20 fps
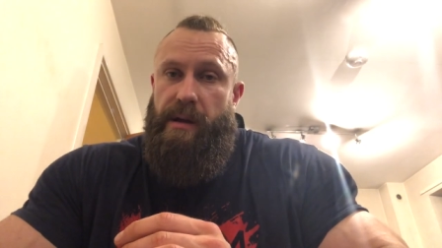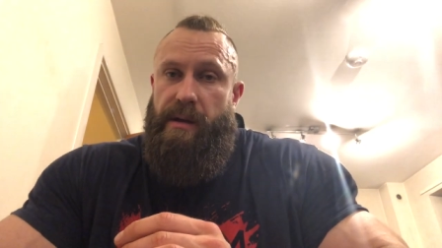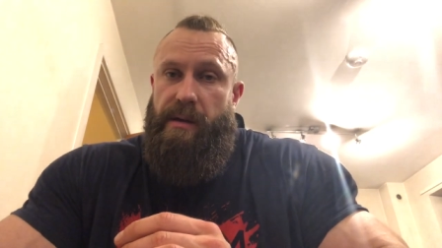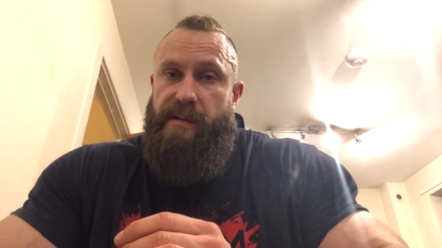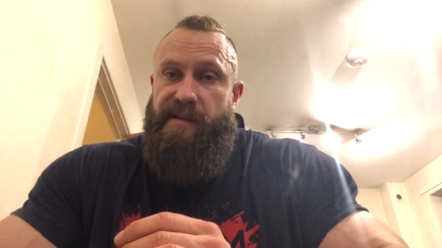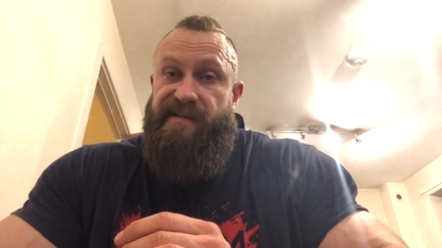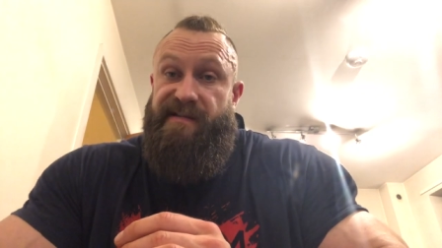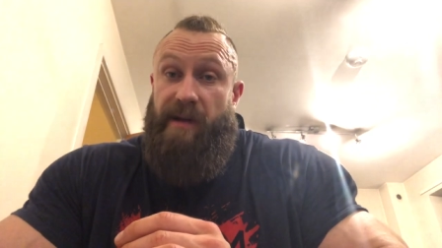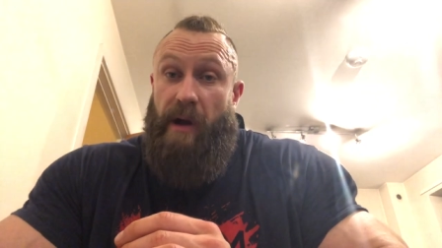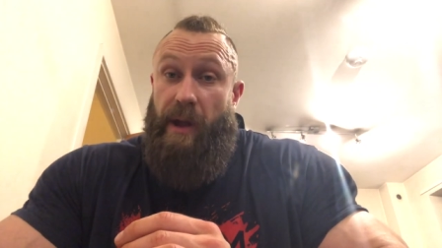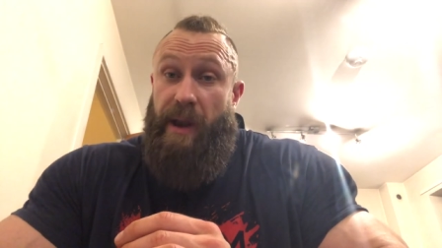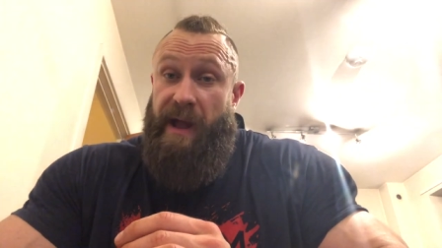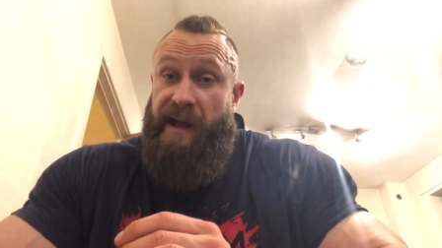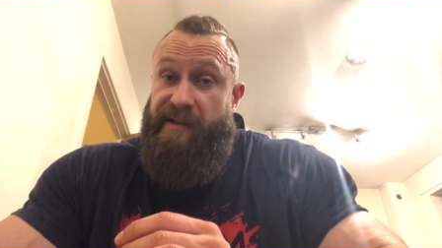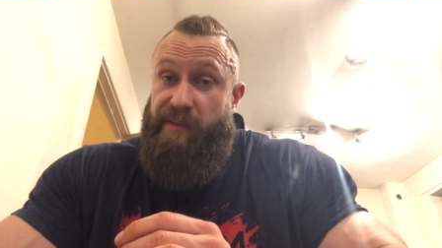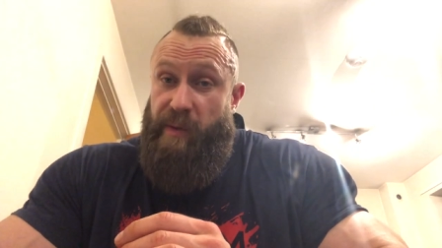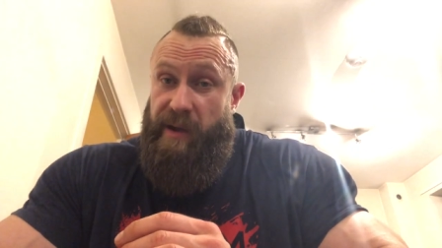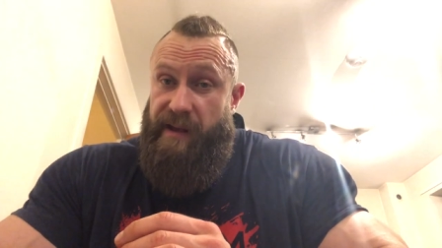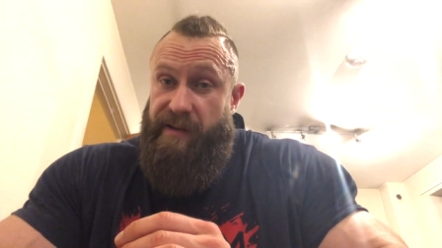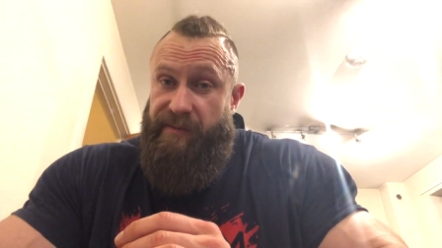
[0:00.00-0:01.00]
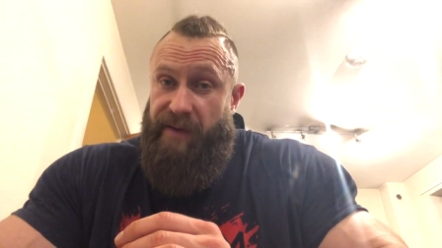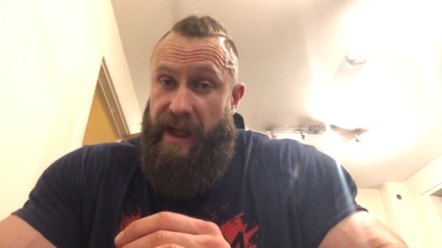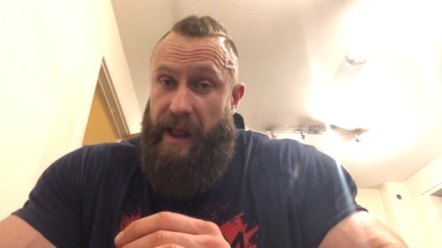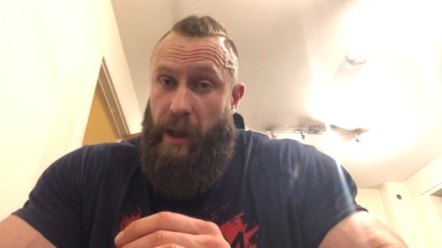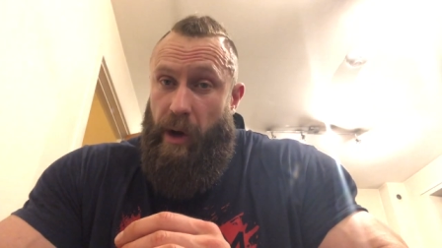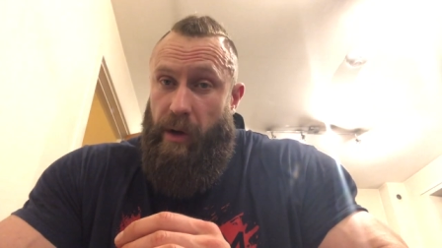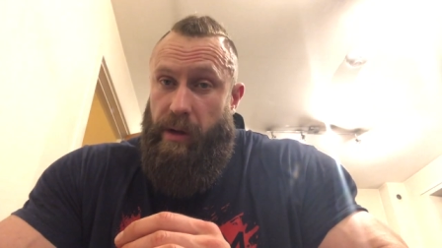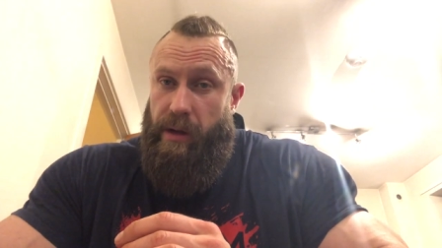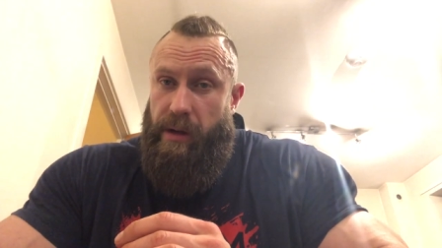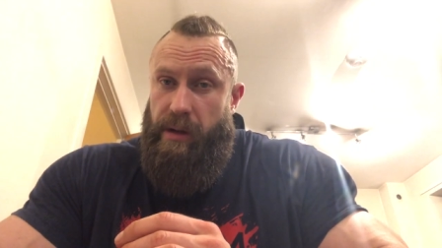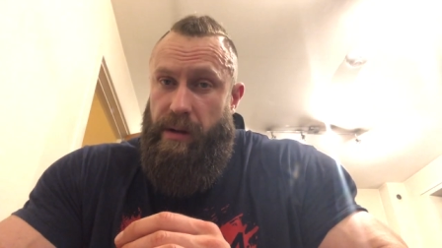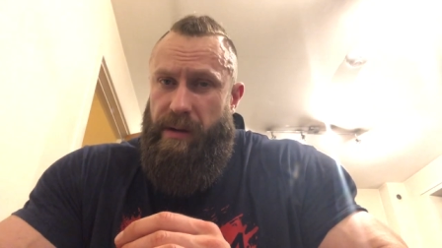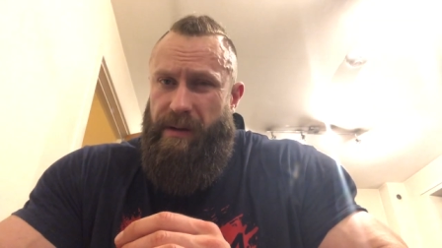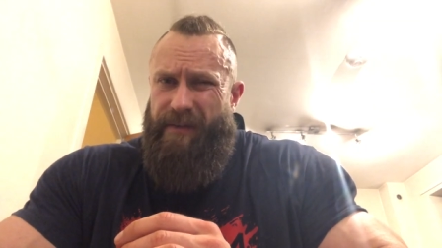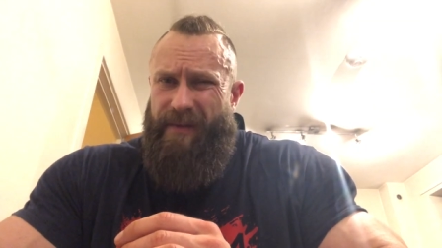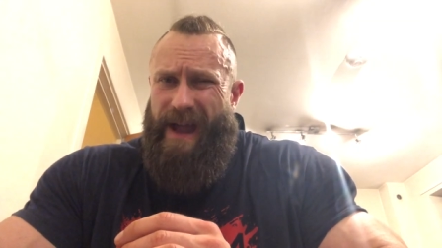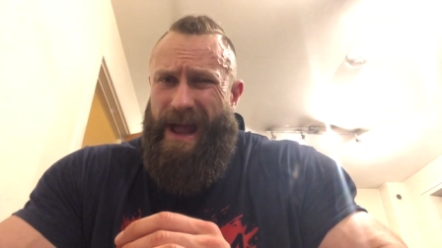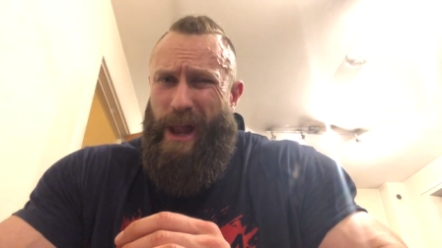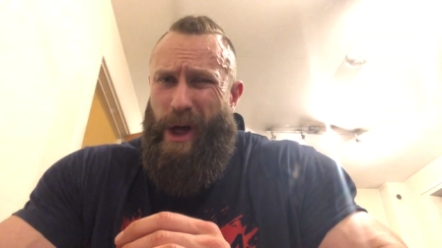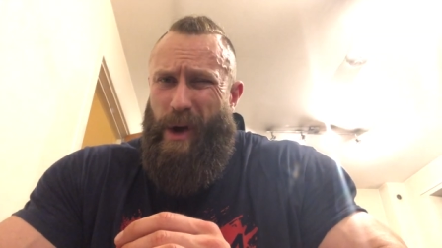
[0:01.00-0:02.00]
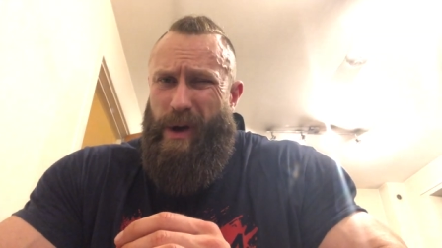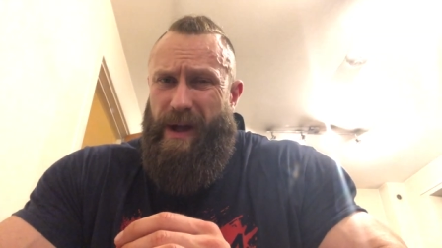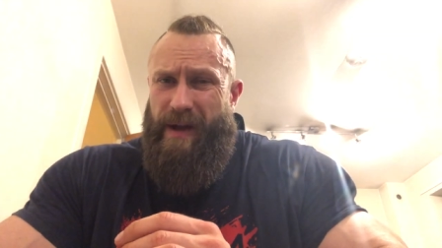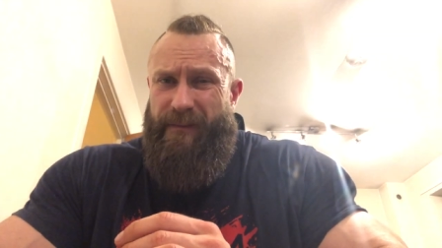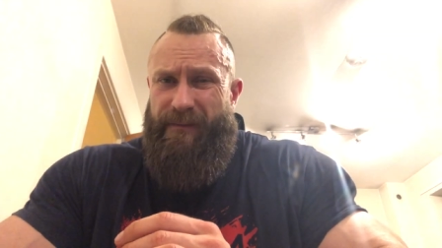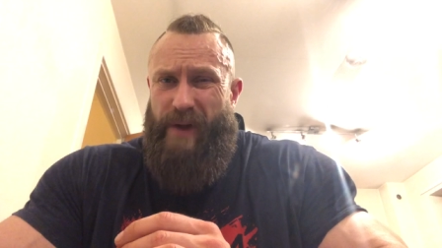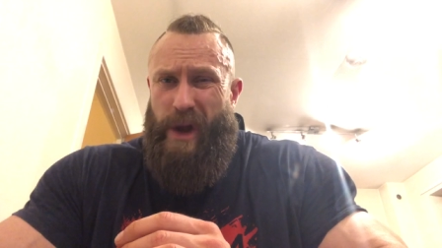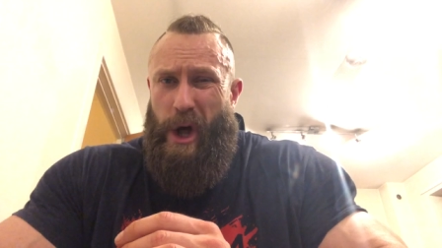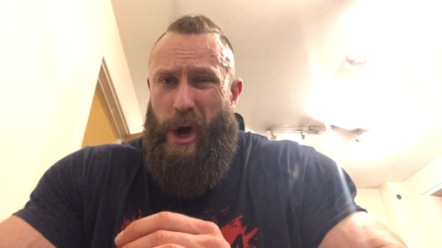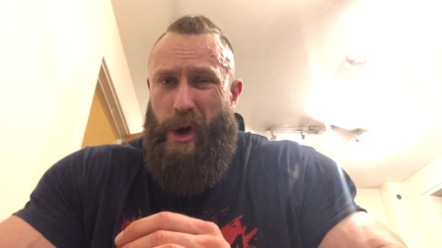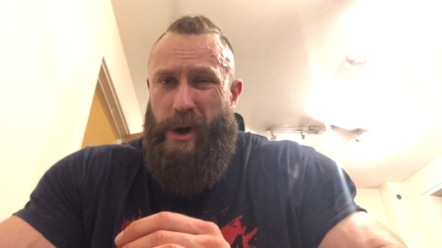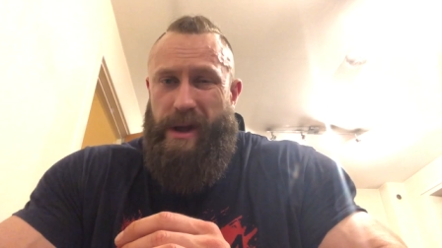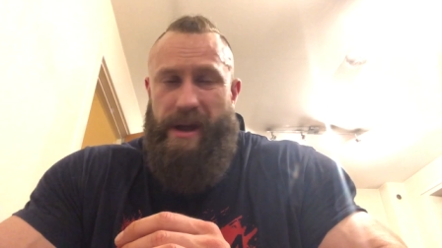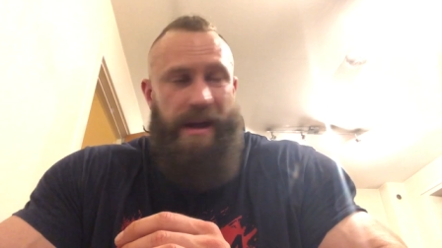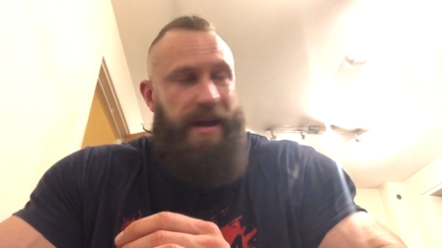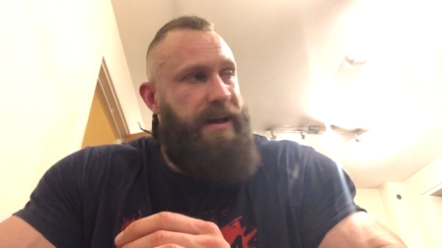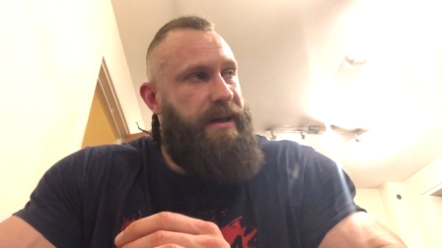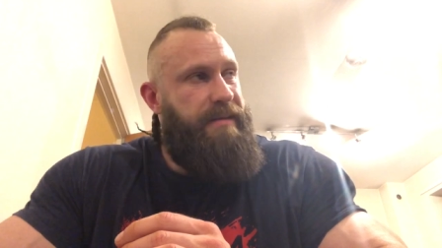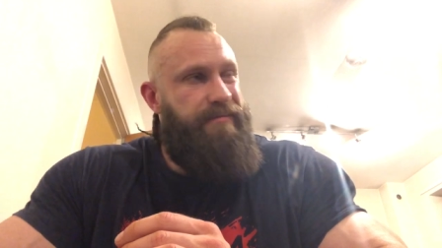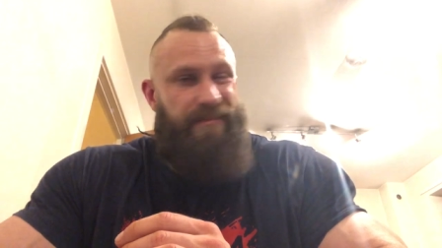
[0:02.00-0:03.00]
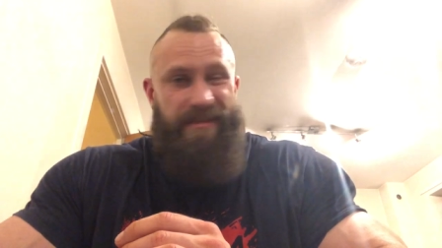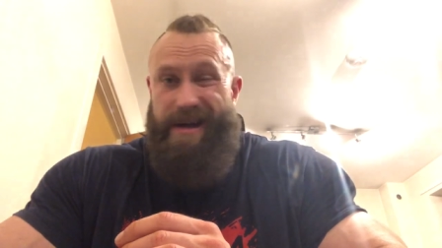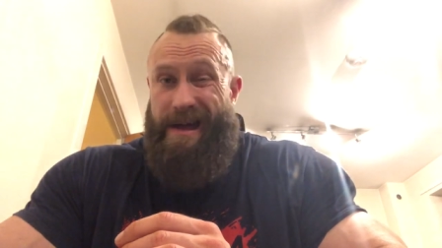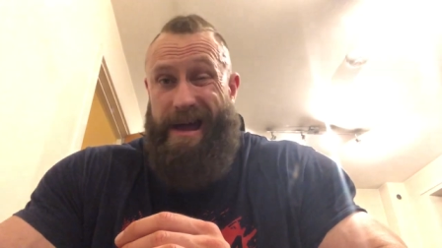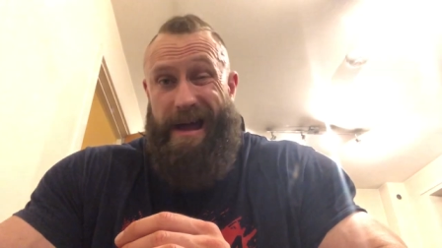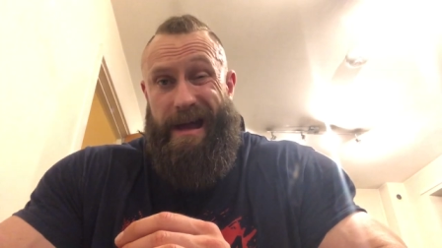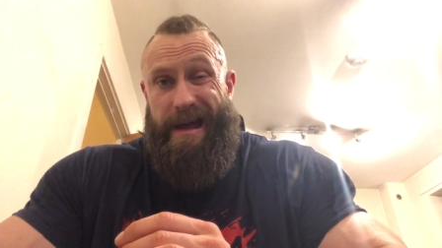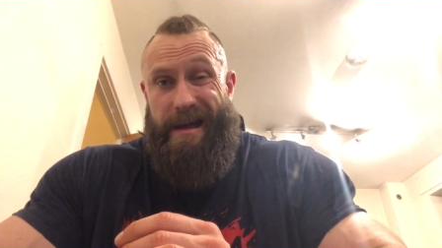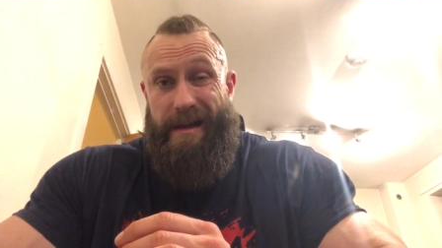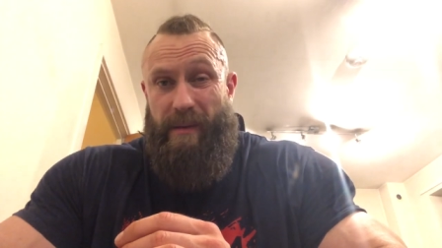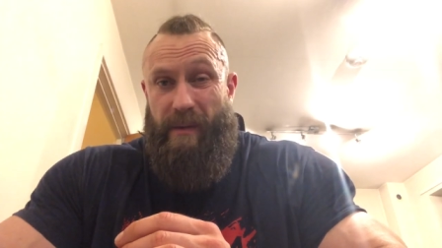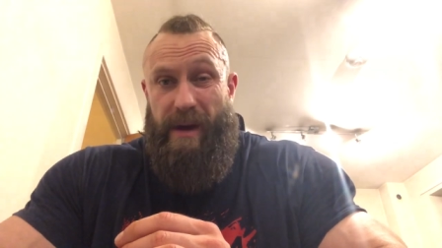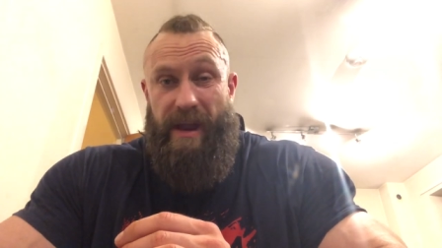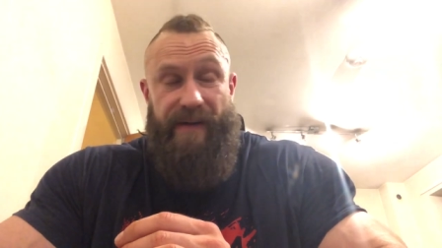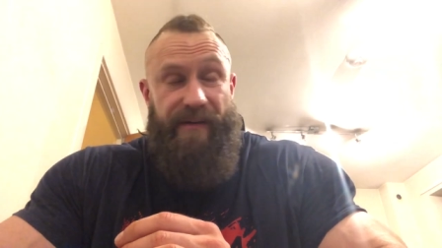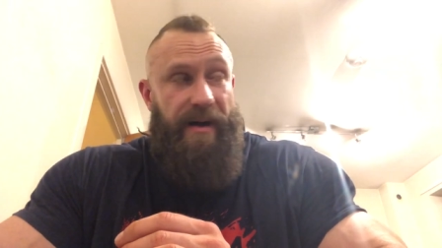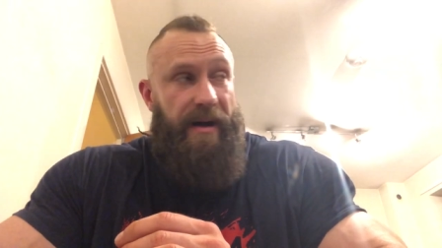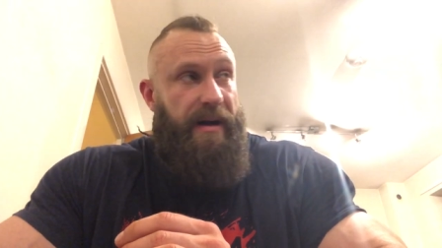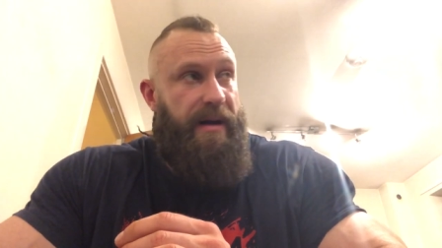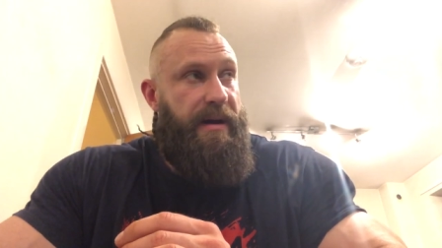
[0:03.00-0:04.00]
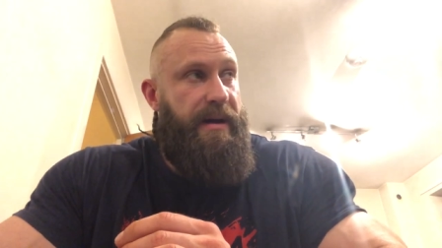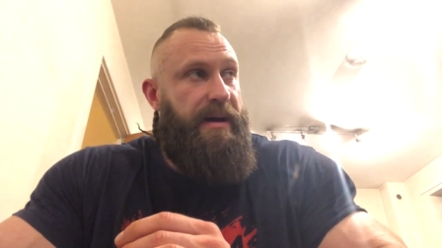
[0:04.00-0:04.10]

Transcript: start next week's vlog vlog vlog eh, whatever